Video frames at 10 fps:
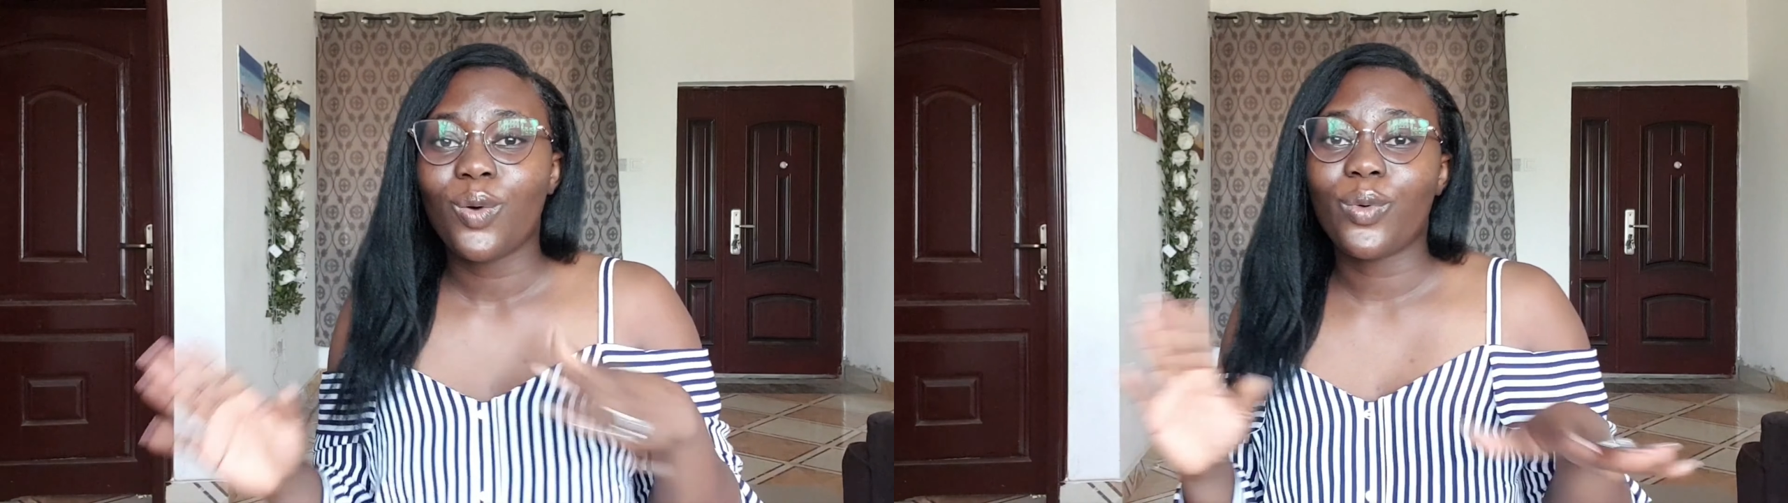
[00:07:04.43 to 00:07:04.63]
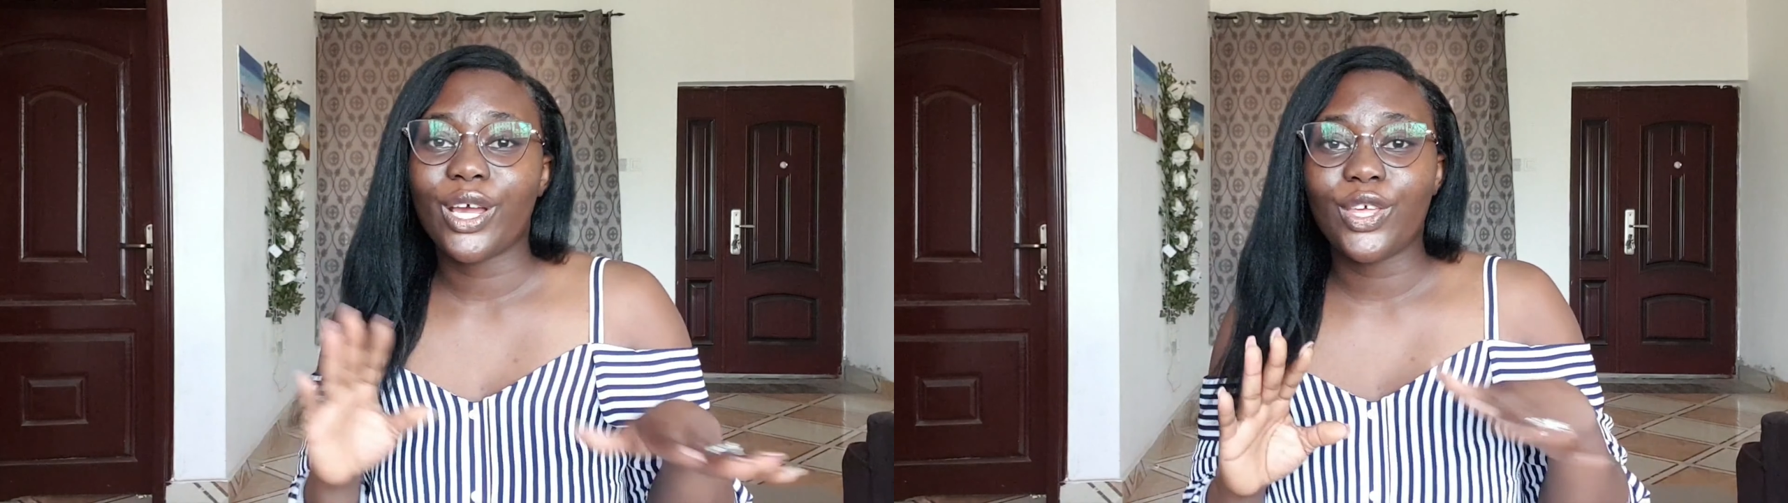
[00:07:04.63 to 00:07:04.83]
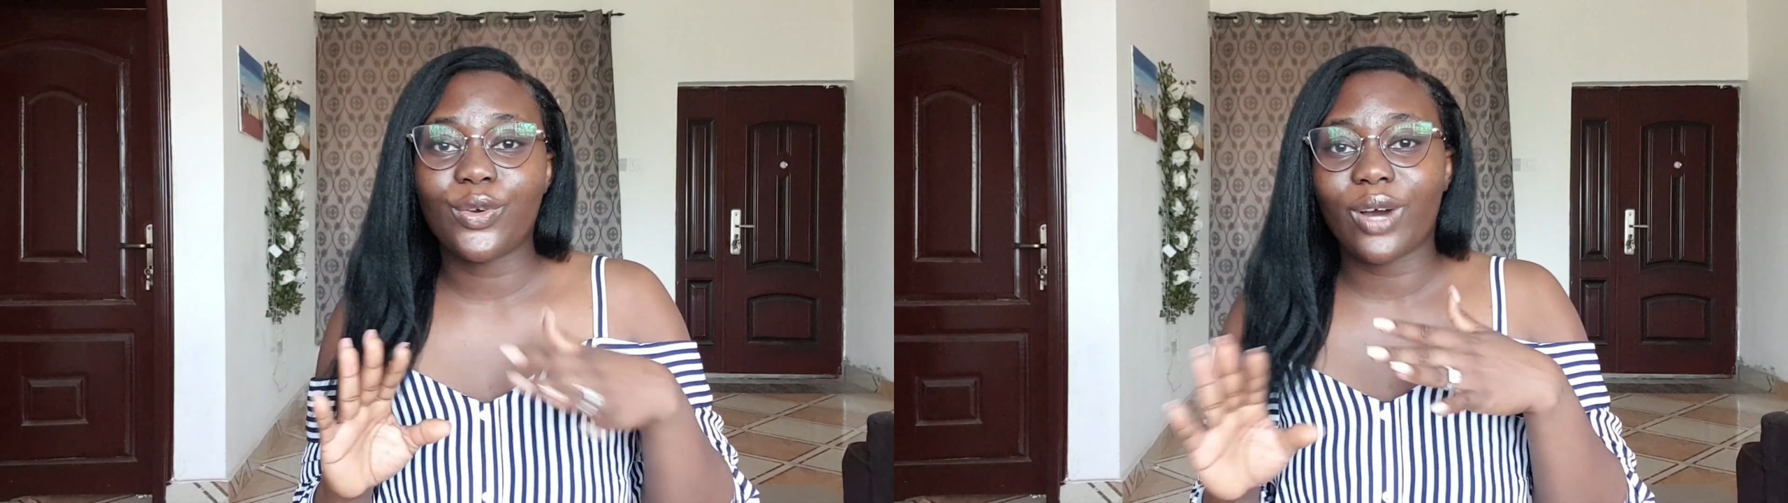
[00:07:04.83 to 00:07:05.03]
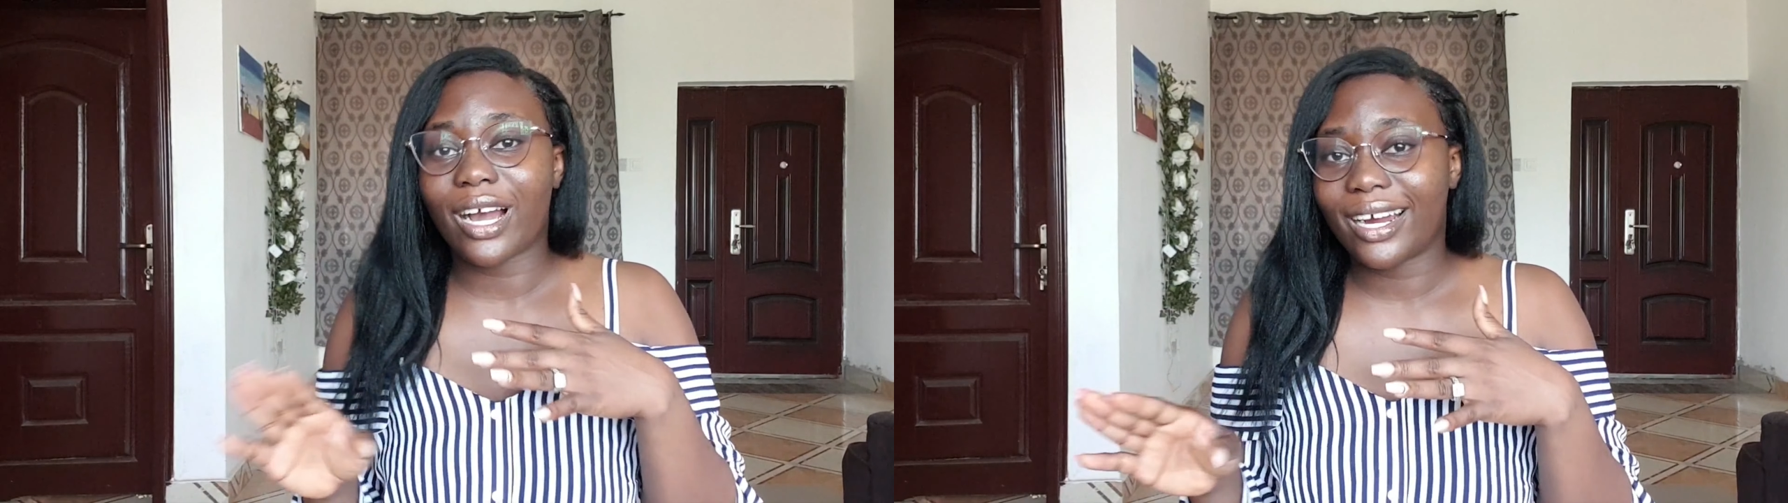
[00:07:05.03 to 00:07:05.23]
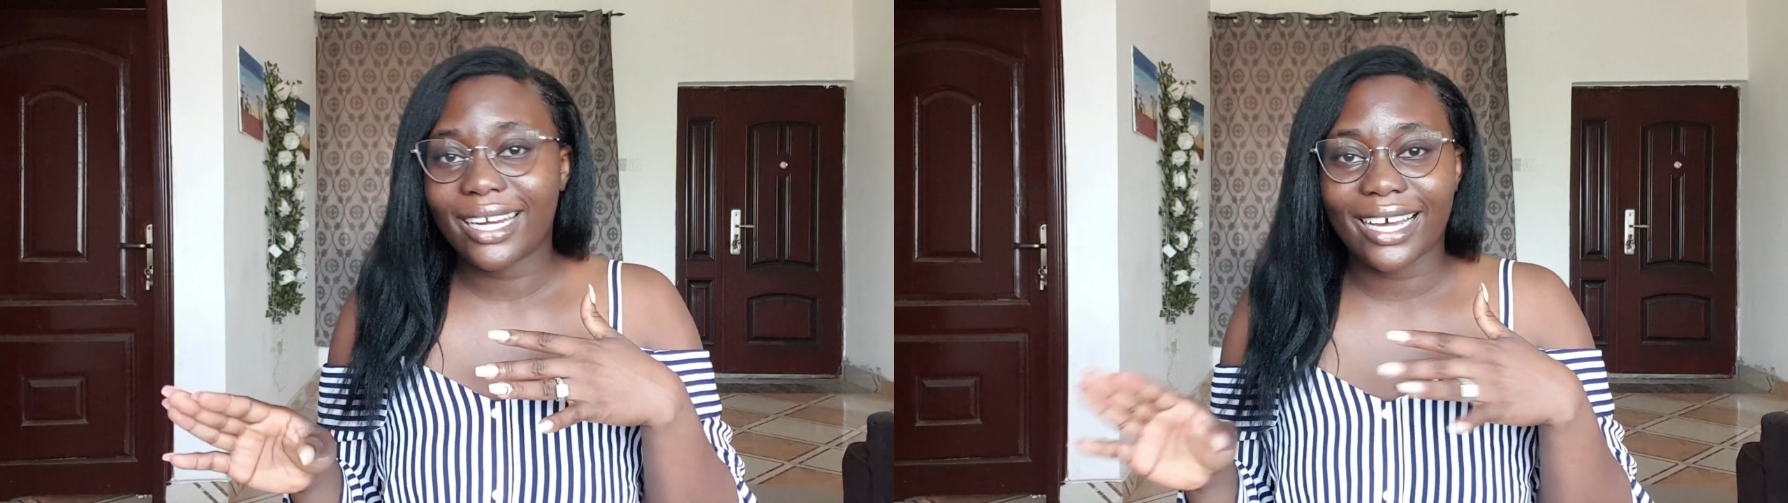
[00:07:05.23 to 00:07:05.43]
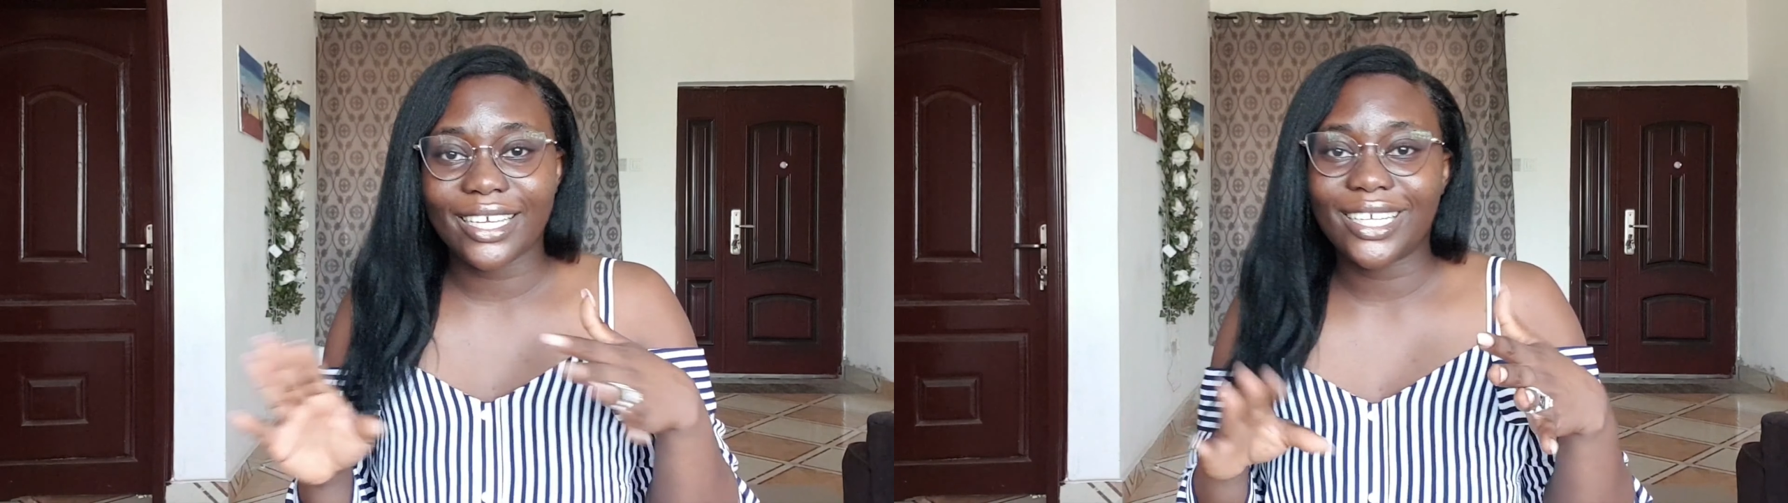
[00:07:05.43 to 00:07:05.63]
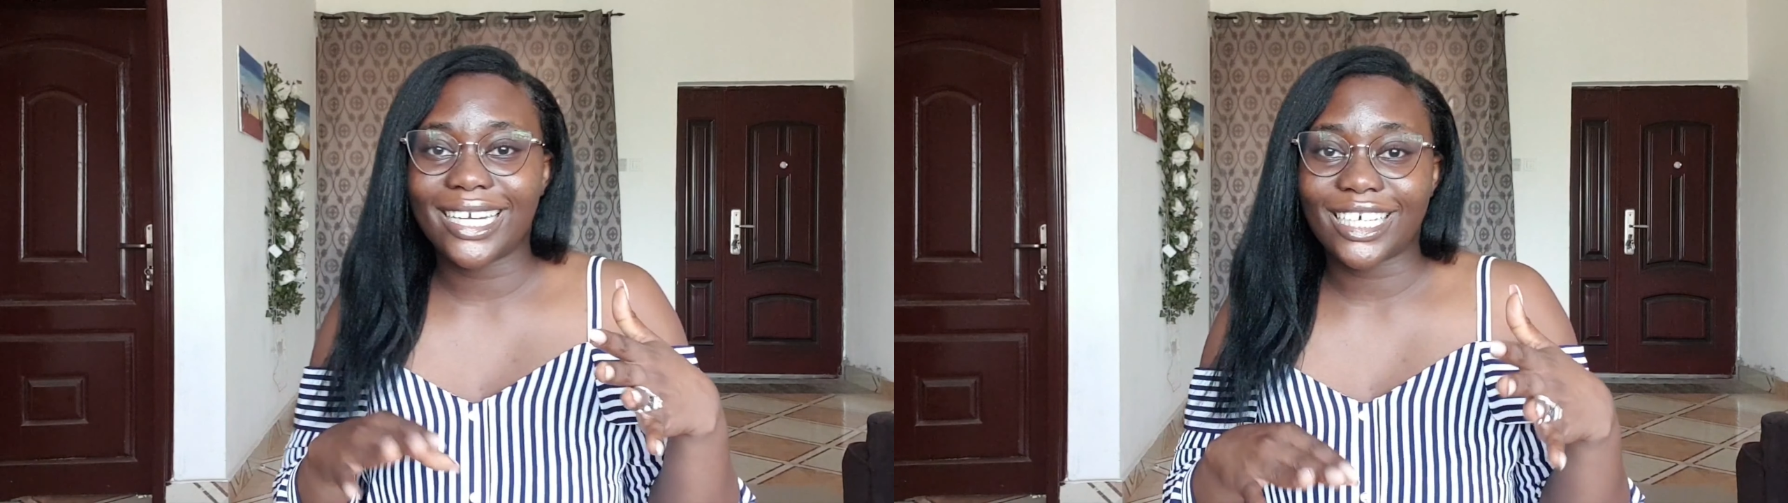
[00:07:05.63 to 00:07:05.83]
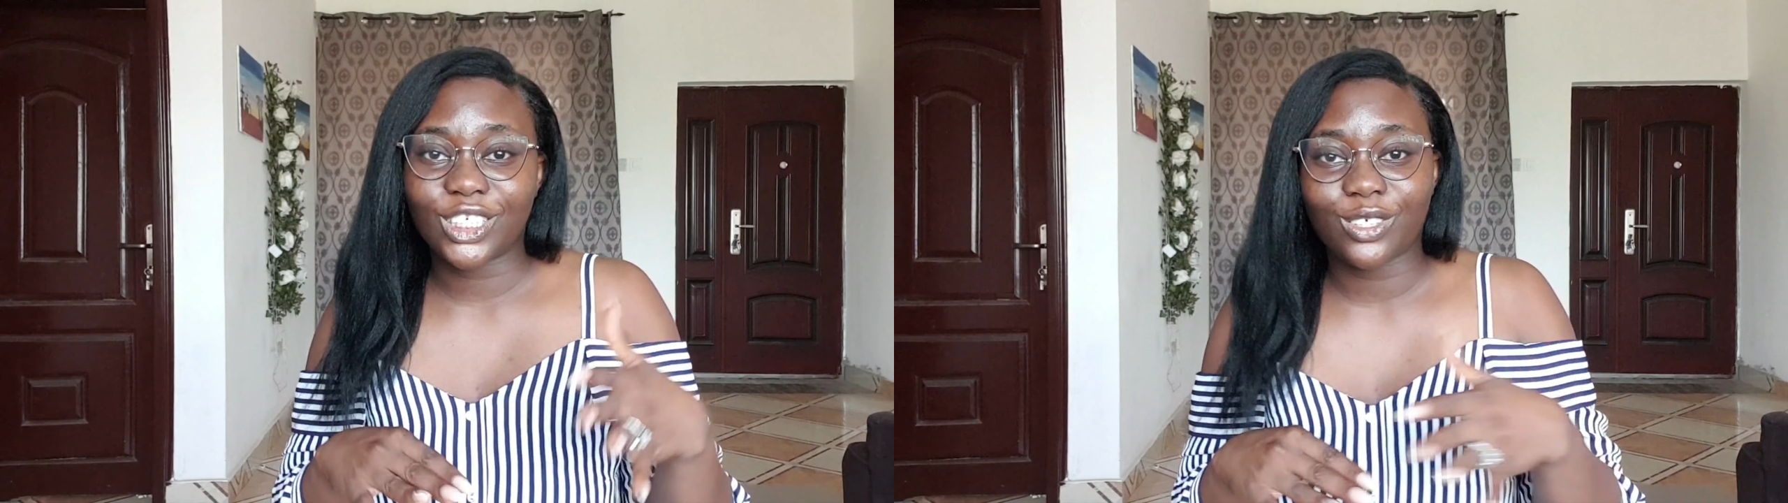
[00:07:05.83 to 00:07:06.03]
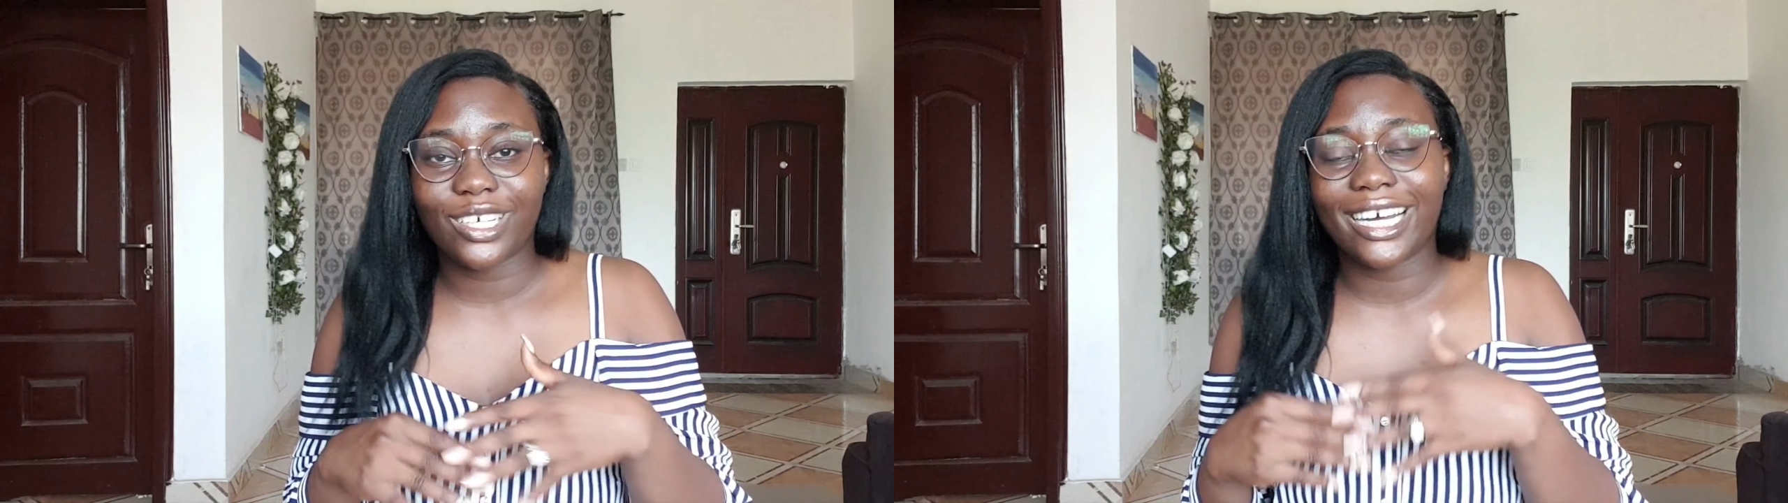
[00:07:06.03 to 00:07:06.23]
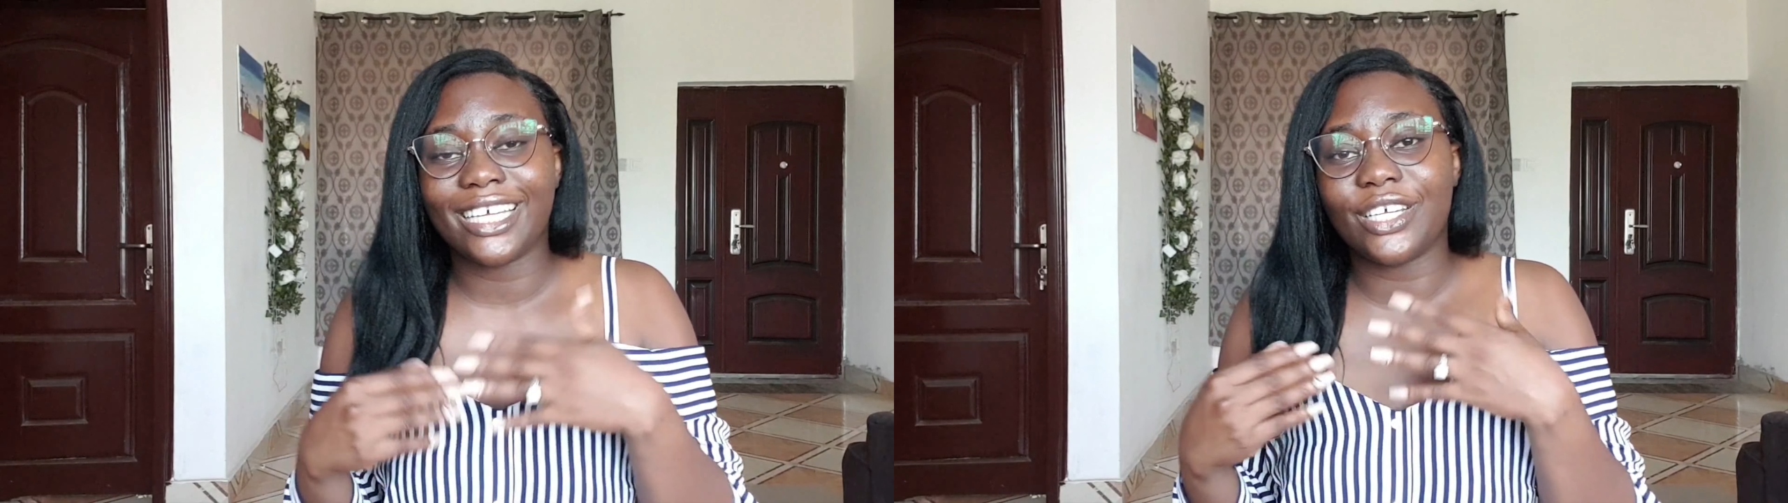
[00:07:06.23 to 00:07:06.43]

where you are are you natural are